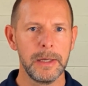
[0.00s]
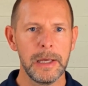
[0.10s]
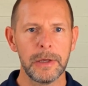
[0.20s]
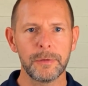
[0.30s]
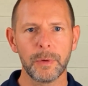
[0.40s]

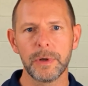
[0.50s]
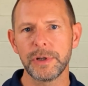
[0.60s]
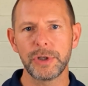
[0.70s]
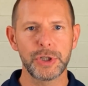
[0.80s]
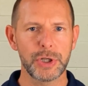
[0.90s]
It sort of
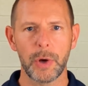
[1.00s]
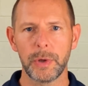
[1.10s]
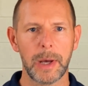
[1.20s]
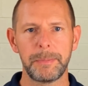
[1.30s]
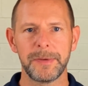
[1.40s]
just
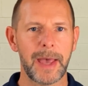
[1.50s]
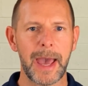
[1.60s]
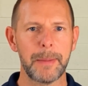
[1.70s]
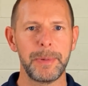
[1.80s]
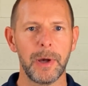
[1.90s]
showed up as a
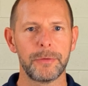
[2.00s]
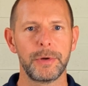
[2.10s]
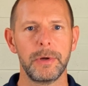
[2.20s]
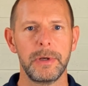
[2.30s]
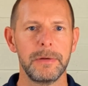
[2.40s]
happy
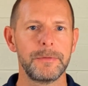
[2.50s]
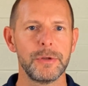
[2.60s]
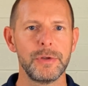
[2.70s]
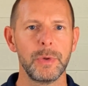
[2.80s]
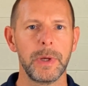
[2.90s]
alternative to
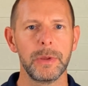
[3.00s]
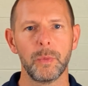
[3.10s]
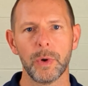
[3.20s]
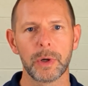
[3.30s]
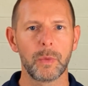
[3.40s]
doing the
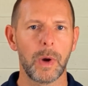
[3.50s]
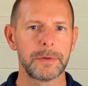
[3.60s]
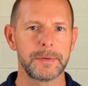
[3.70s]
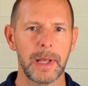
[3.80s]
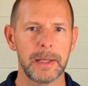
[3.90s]
work while
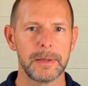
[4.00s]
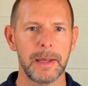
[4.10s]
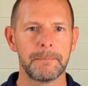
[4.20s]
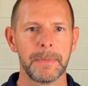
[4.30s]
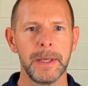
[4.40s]

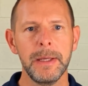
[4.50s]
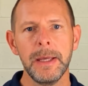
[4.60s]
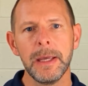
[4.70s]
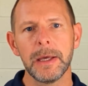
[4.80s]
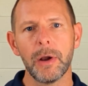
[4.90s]
standing.
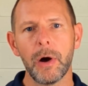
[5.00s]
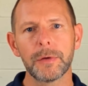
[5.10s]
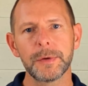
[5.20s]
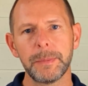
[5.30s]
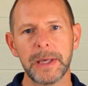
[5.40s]
It
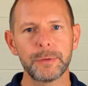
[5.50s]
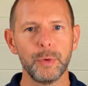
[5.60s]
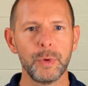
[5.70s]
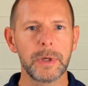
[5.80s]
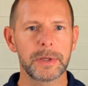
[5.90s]
also makes
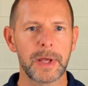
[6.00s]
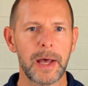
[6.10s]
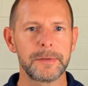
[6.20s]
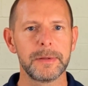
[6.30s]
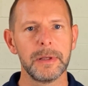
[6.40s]

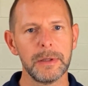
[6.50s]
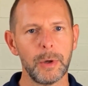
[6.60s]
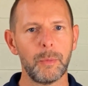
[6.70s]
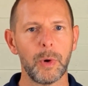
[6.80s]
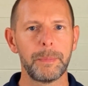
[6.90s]
Utkatasana a
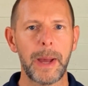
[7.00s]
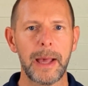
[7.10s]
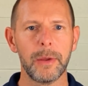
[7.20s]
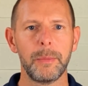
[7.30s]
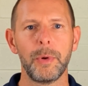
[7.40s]
little more
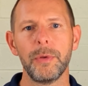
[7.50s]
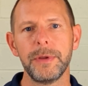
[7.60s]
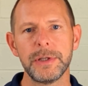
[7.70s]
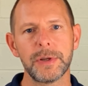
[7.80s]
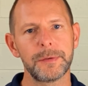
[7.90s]
palatable
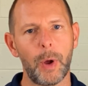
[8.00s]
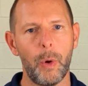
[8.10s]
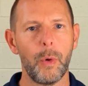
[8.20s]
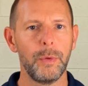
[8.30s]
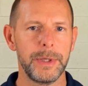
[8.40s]
than just
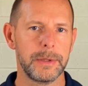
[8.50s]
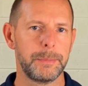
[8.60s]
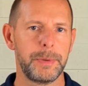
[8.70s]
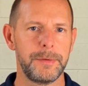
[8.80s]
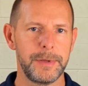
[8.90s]
holding the
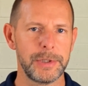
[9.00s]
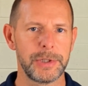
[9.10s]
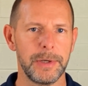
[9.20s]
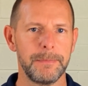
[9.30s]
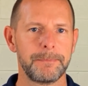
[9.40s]
position.